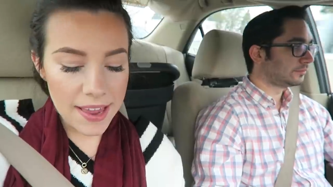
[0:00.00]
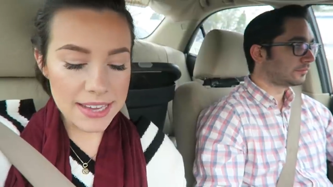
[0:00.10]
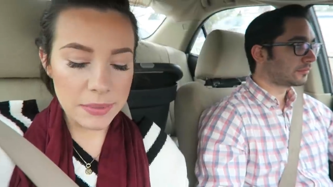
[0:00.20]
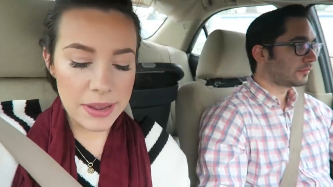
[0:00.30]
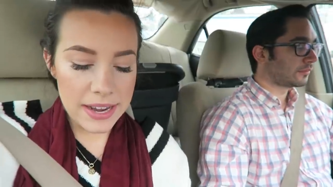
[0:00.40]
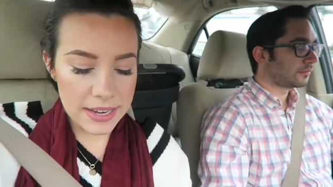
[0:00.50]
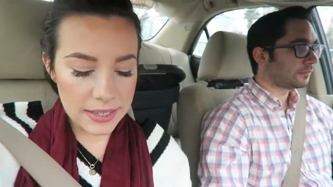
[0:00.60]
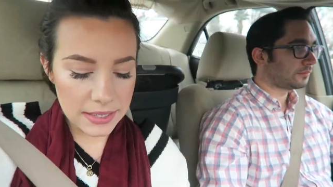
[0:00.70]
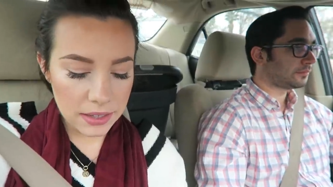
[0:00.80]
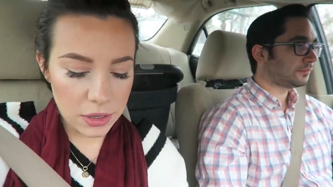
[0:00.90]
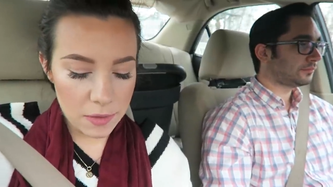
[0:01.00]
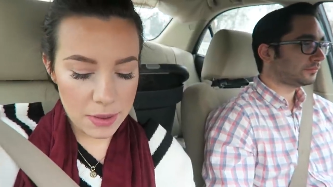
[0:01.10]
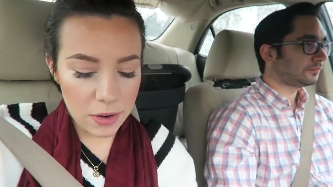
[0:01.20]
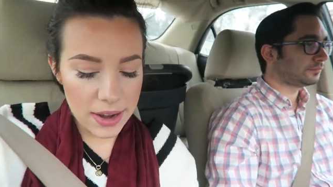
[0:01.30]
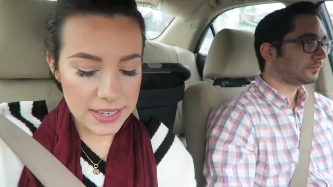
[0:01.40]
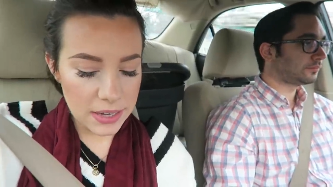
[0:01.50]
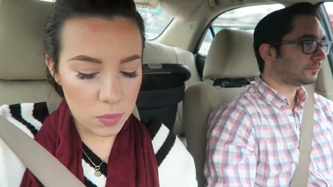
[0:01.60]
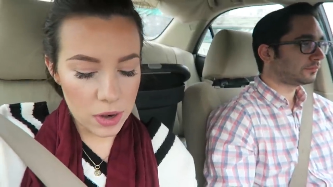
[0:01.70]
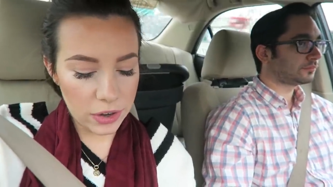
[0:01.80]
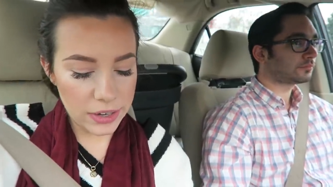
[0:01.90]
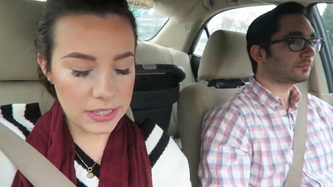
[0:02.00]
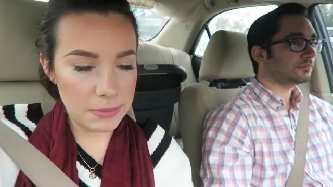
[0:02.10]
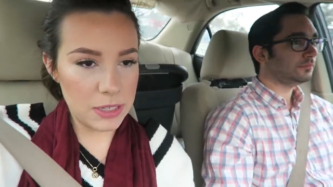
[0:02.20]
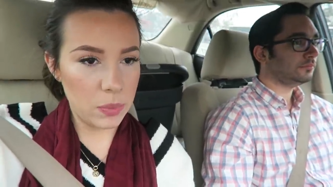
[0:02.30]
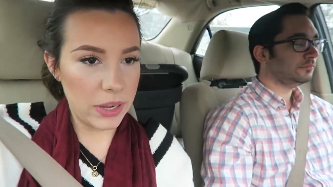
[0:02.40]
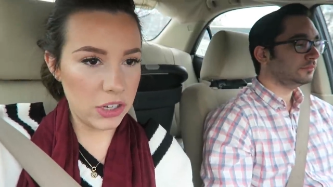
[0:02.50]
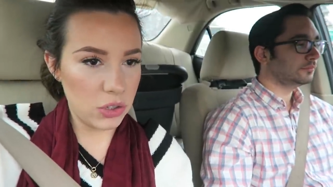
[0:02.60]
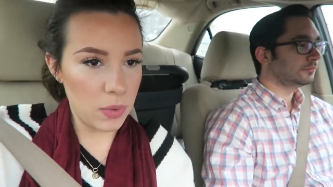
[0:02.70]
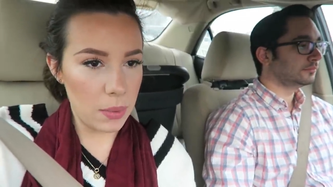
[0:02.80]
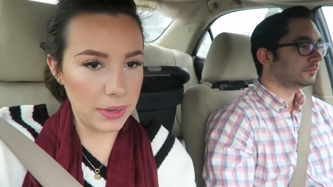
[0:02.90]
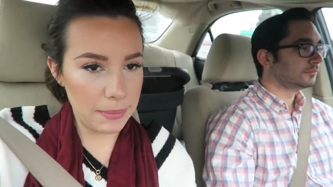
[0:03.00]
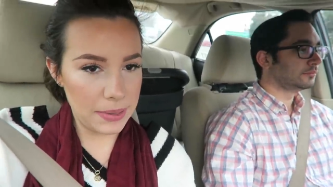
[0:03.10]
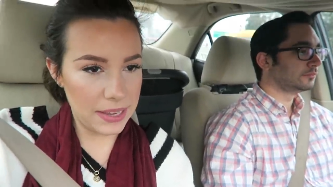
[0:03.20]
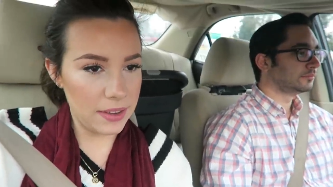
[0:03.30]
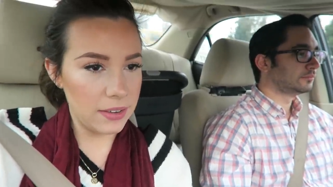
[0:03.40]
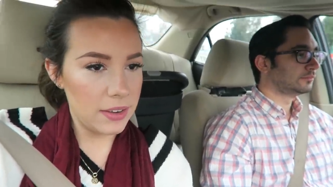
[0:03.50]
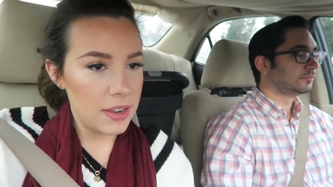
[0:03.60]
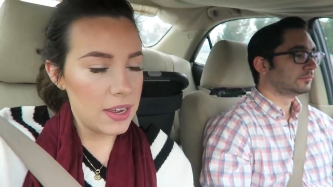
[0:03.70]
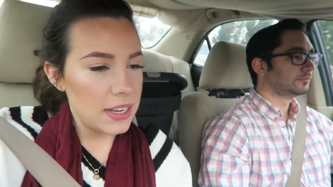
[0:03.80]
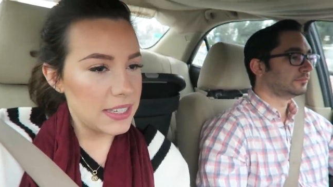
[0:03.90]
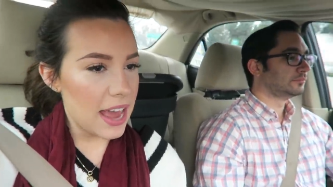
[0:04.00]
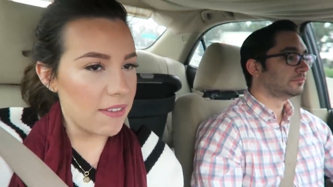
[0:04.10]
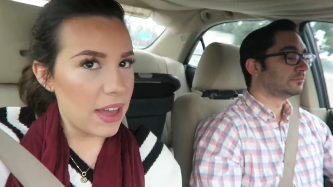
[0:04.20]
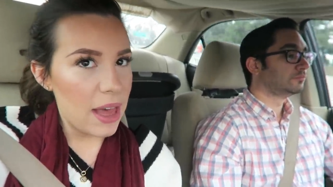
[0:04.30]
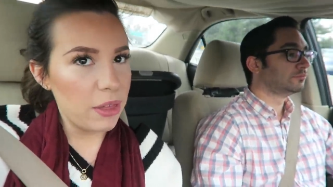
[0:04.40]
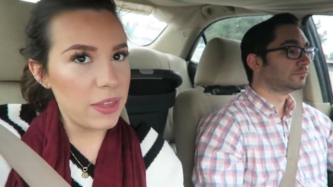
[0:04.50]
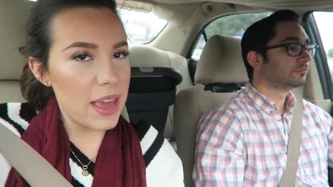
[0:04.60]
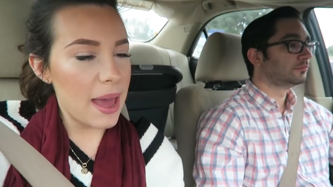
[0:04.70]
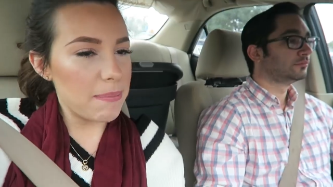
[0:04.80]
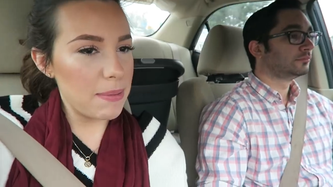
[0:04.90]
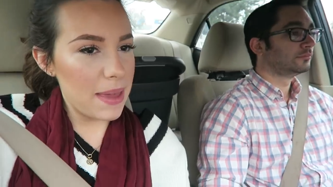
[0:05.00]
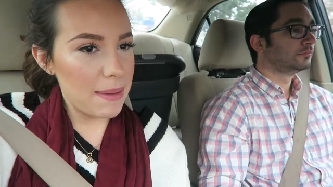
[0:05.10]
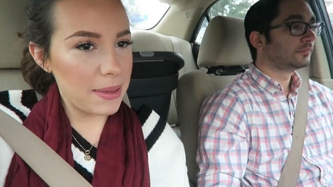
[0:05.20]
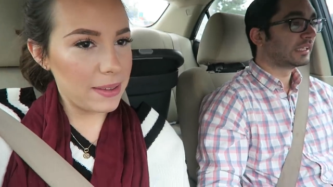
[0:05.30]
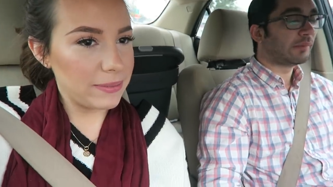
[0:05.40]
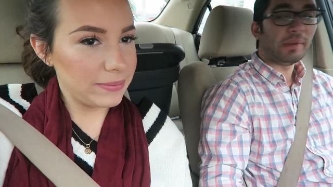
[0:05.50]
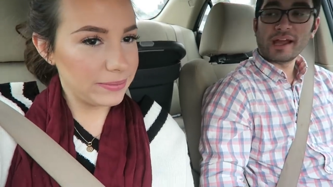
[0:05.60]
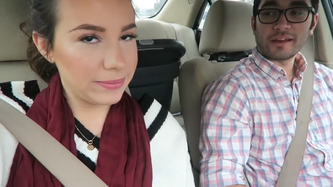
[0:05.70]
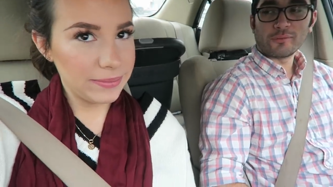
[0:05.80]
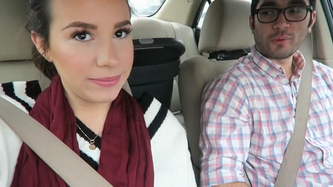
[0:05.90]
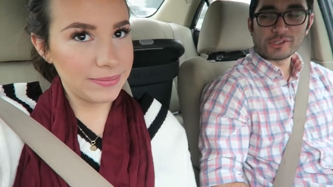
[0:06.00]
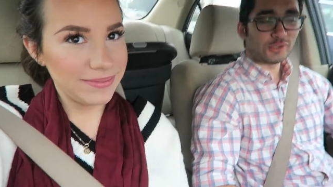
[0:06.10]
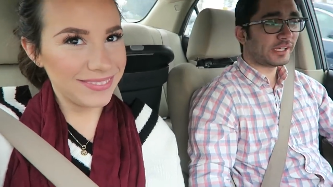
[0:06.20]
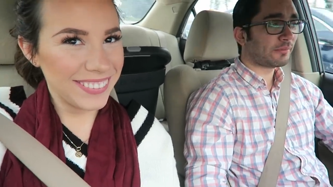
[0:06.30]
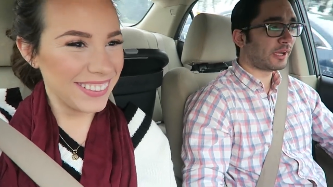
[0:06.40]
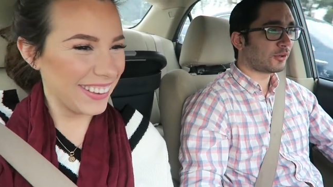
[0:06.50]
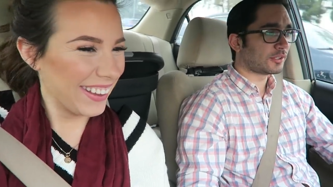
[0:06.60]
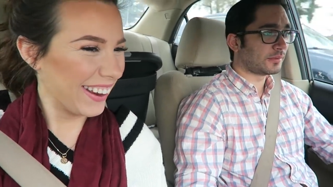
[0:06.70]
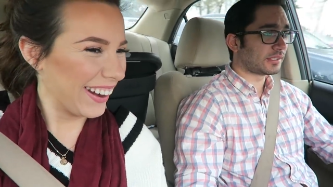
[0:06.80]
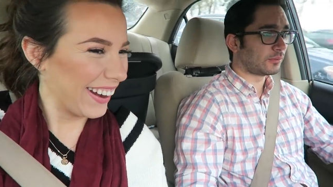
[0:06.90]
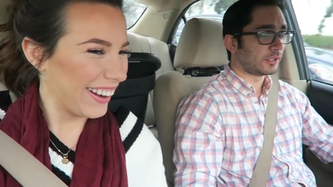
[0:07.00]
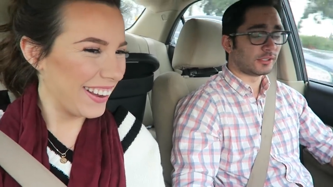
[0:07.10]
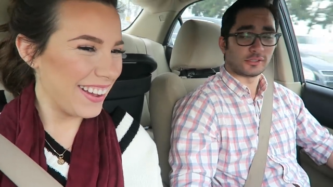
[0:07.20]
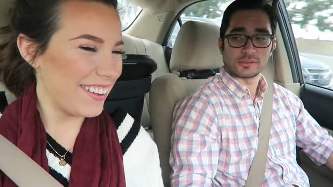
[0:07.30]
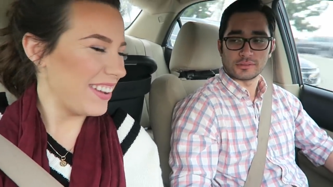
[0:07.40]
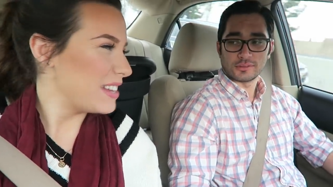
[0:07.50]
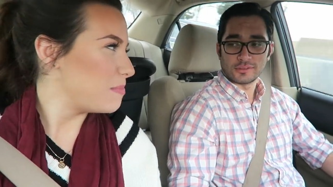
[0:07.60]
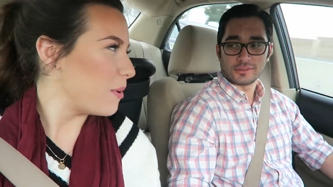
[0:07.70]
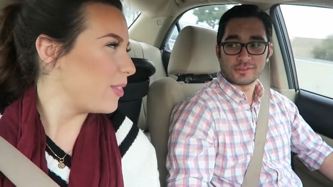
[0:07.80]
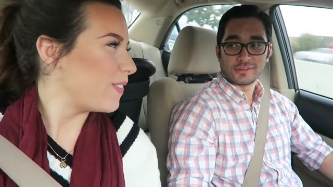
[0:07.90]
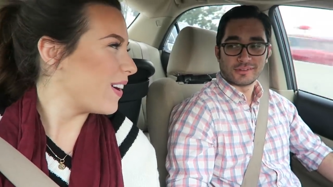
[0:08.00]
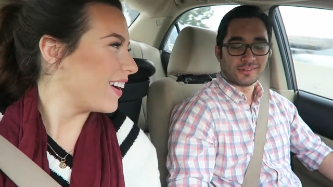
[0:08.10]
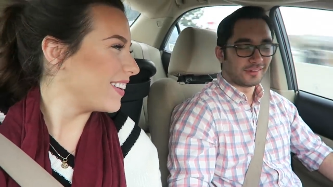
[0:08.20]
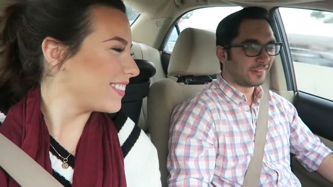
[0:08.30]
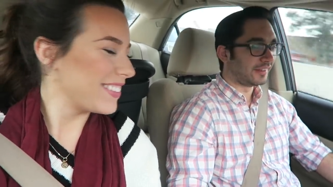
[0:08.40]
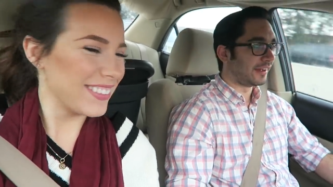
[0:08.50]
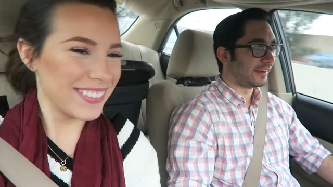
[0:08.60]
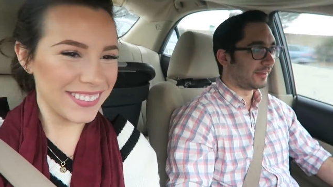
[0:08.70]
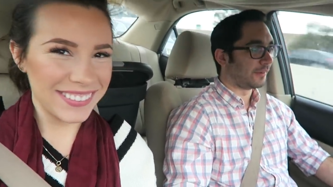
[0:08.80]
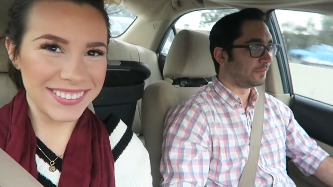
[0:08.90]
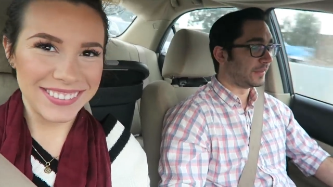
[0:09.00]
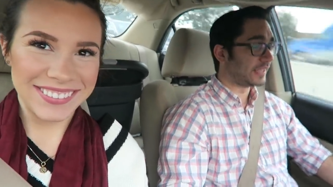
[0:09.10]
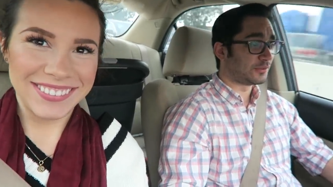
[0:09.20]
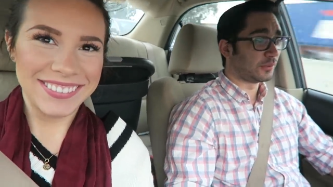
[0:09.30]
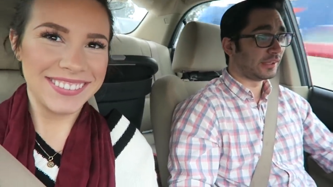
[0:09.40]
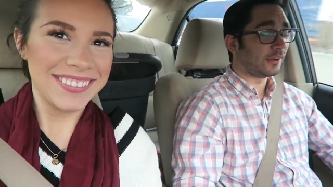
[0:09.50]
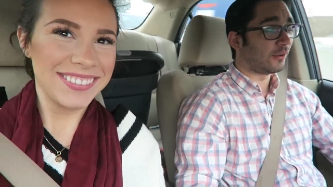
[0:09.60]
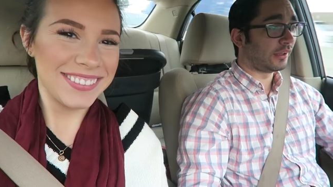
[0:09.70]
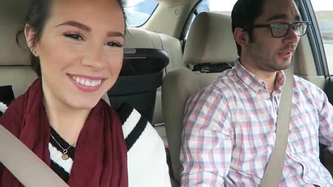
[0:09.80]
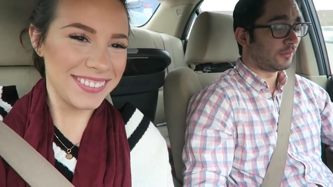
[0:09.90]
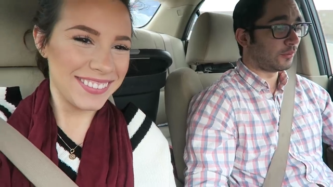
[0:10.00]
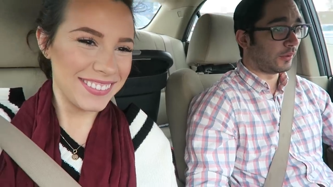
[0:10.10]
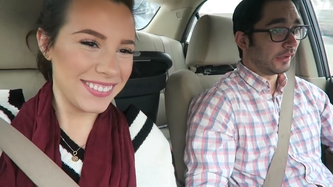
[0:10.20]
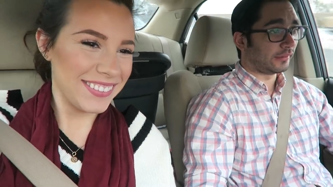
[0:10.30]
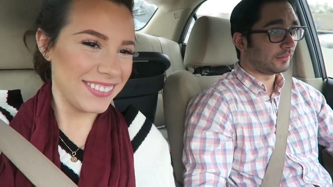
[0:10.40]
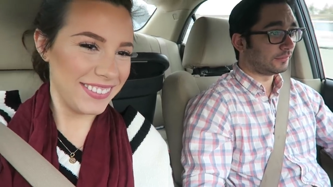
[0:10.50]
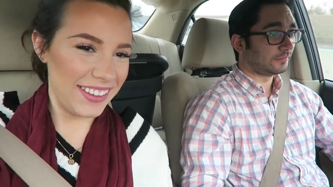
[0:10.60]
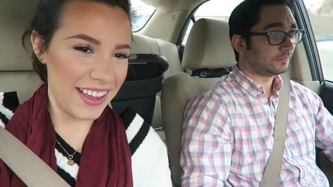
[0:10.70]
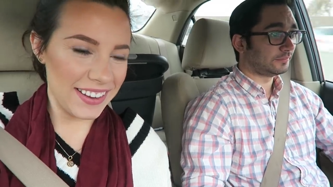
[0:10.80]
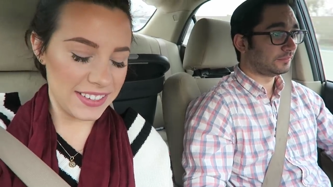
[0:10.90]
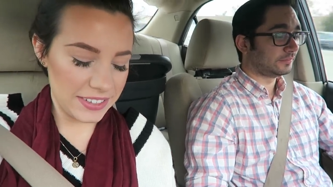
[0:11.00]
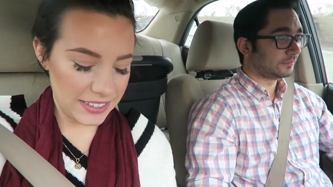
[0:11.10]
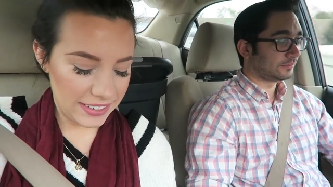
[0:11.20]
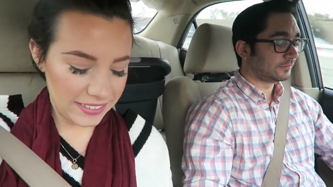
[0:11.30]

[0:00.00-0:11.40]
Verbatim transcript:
Speaker 1: last one is, you have been granted one Christmas wish. What will it be? To have a healthy, happy baby. Man,
Speaker 2: why'd you take my Christmas wish?
Speaker 1: It's both of ours.
Speaker 2: Yeah, I know. That's really all I ever wanted.
Speaker 1: Yeah, seriously.